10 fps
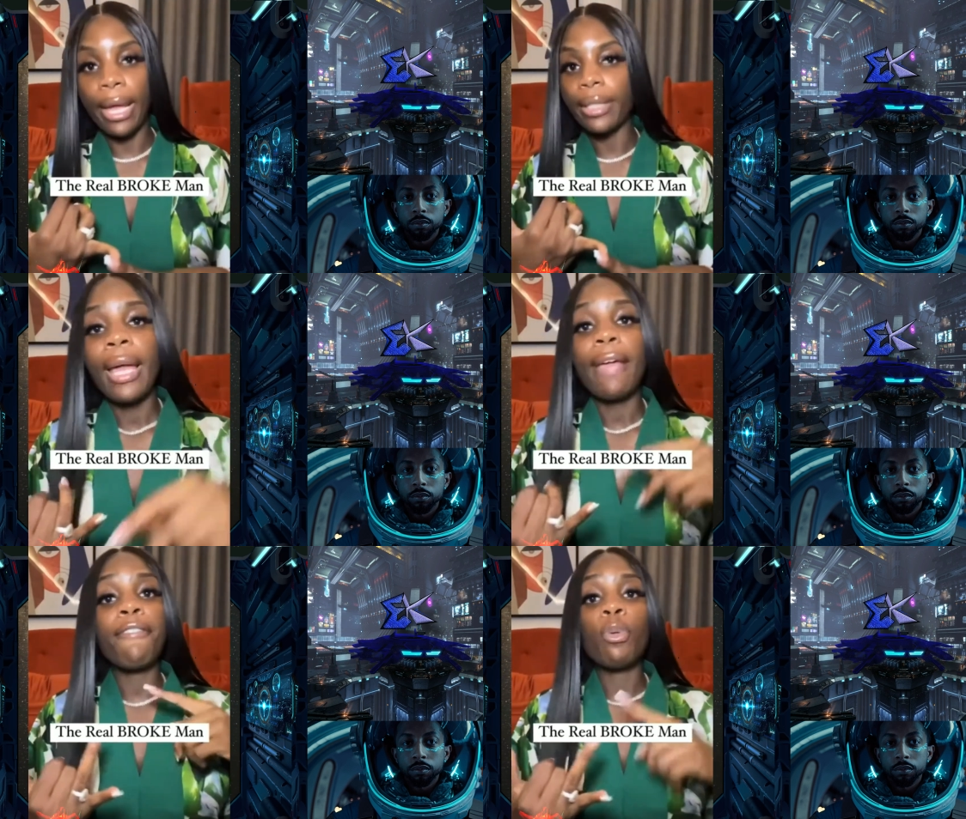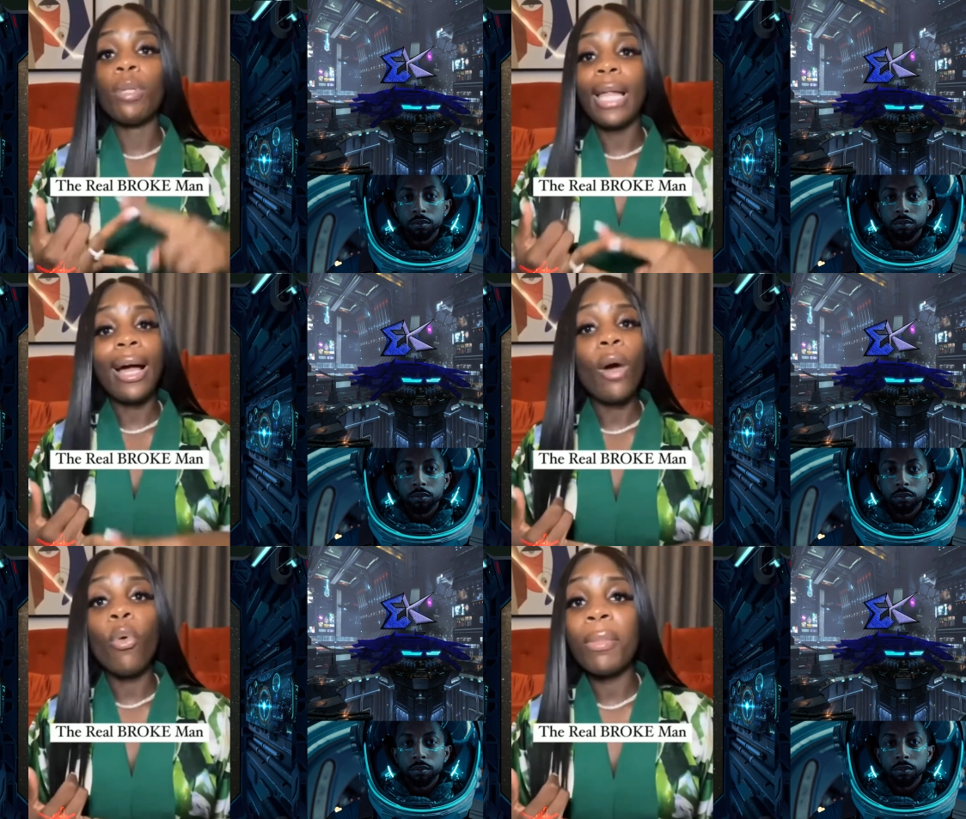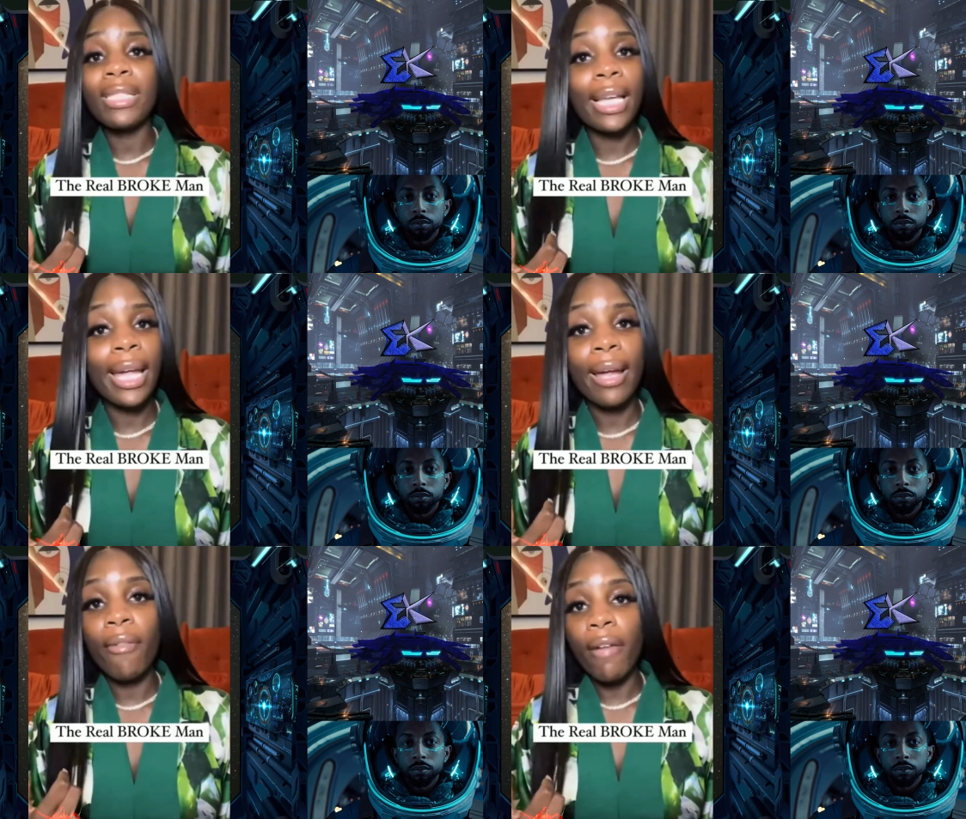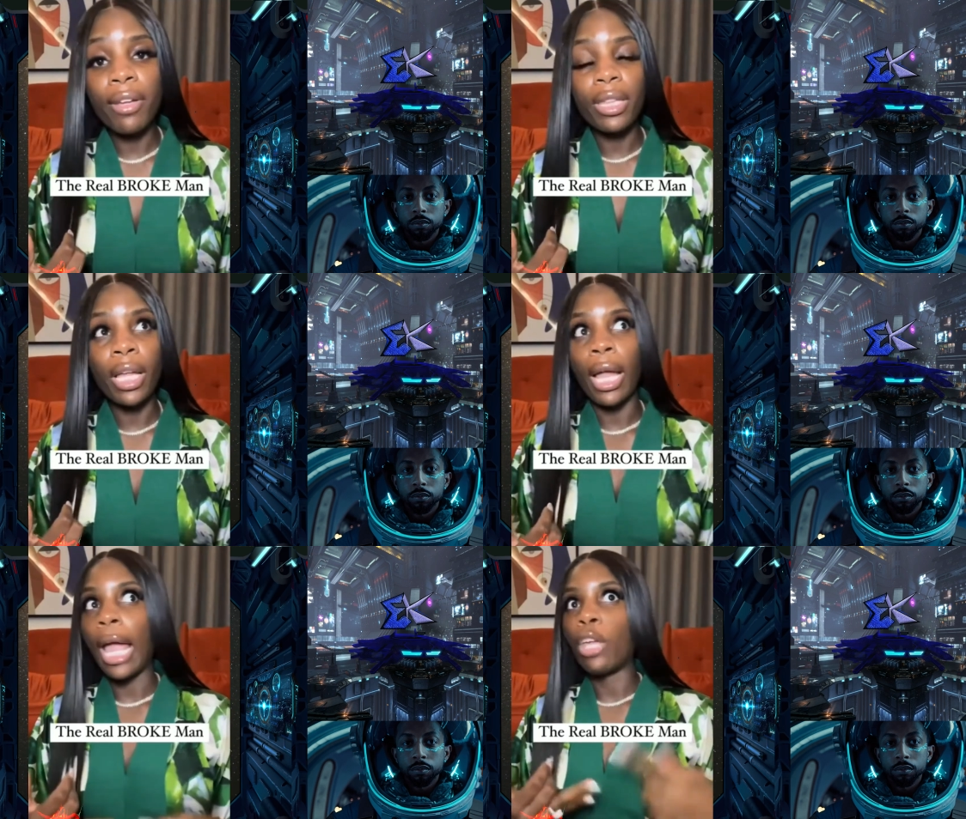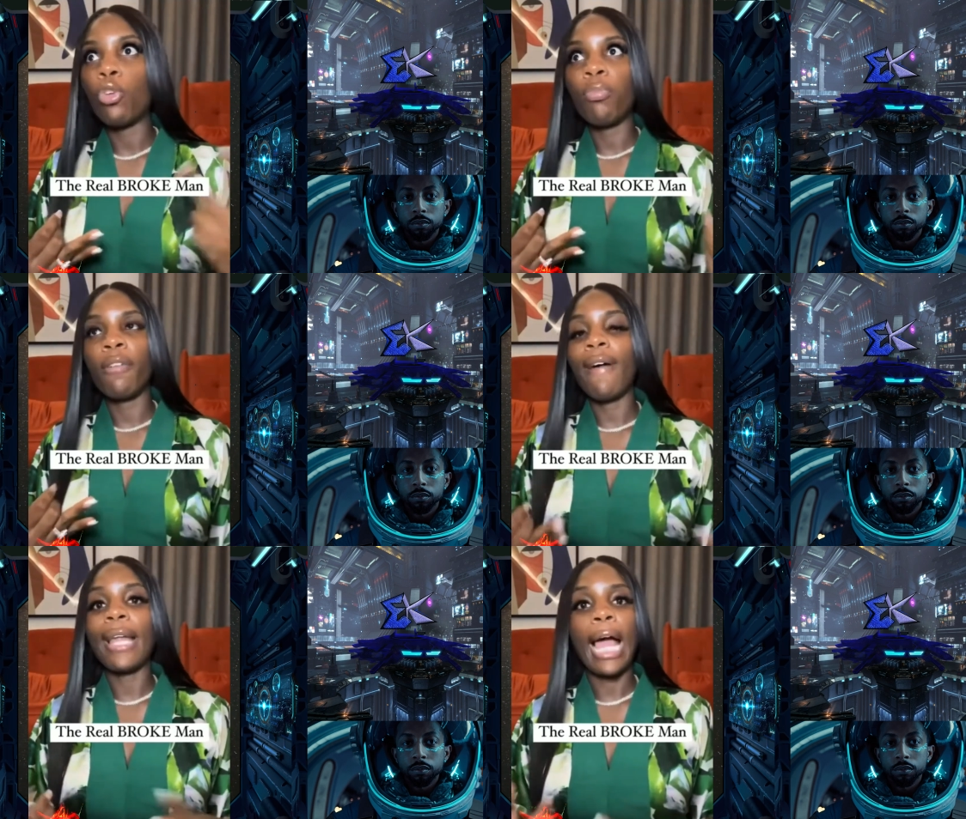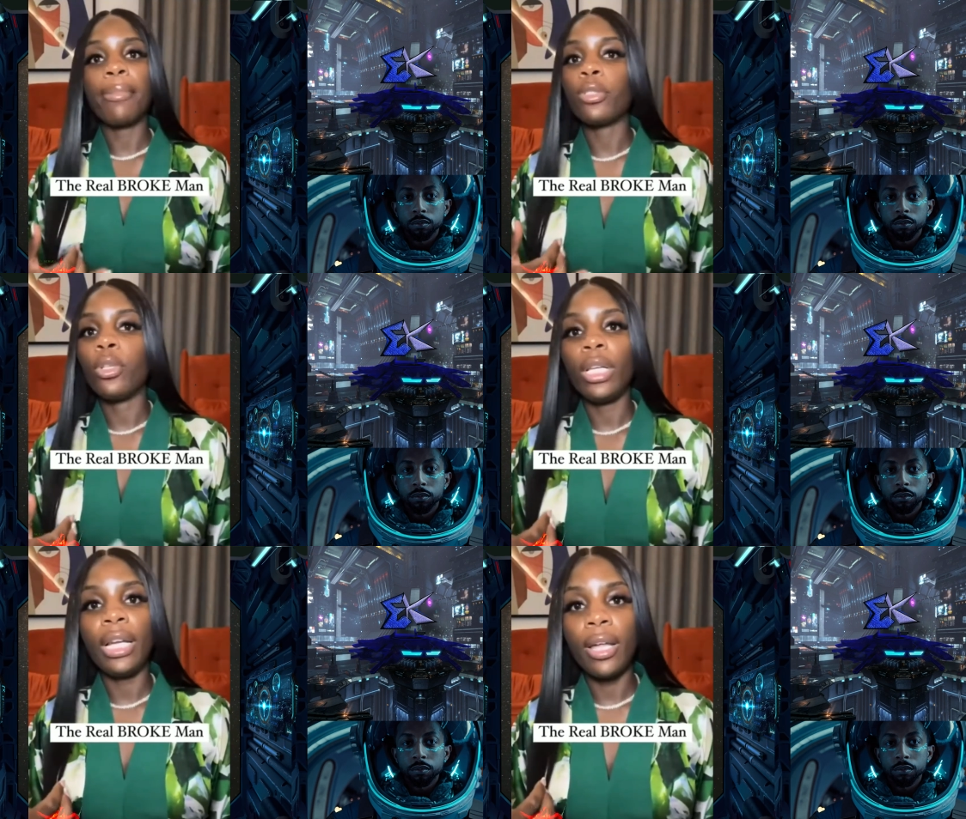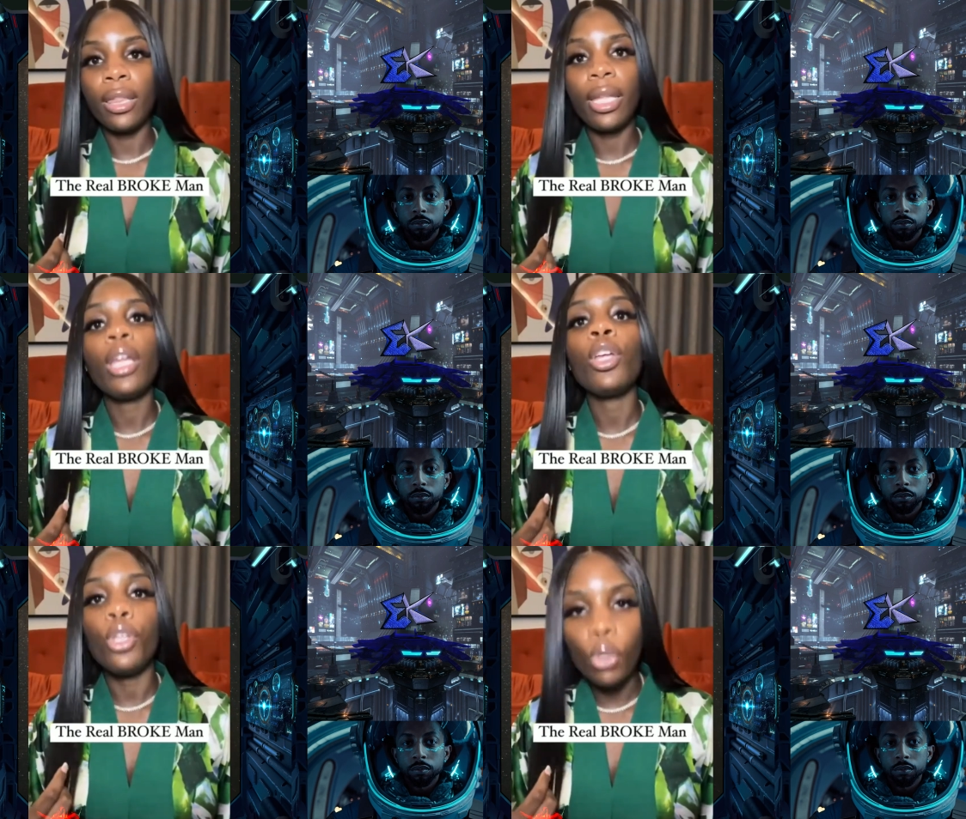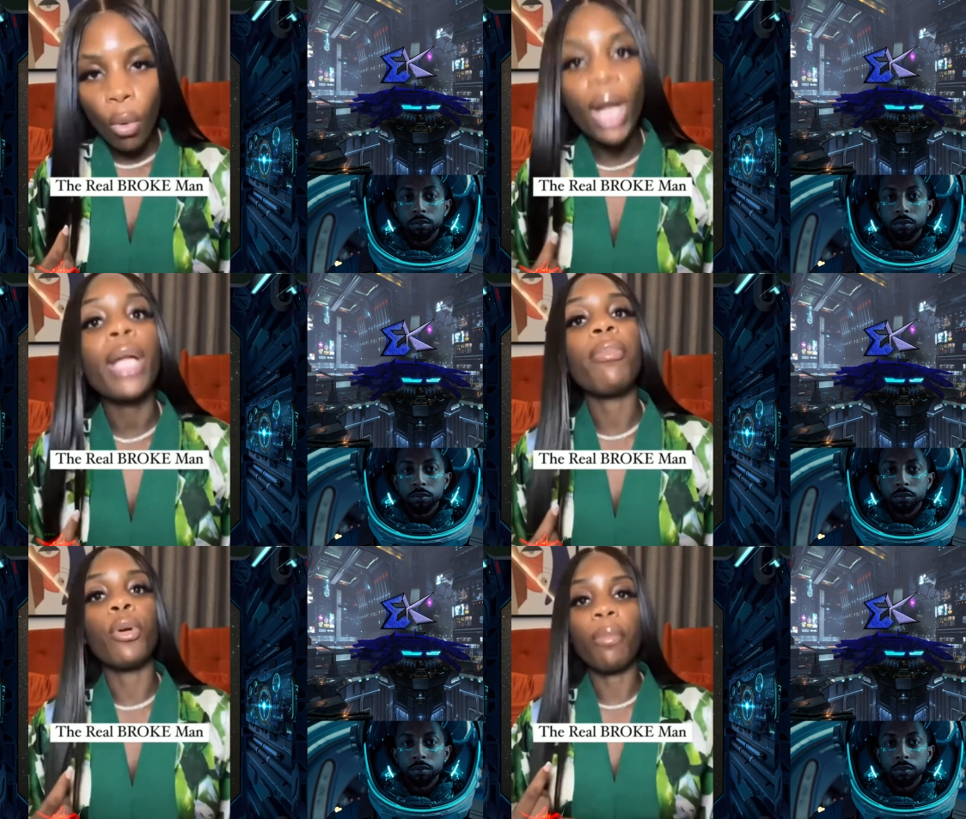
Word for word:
Speaker 1: If you let a woman take care of everything and you provide absolutely nothing, you are a broke man.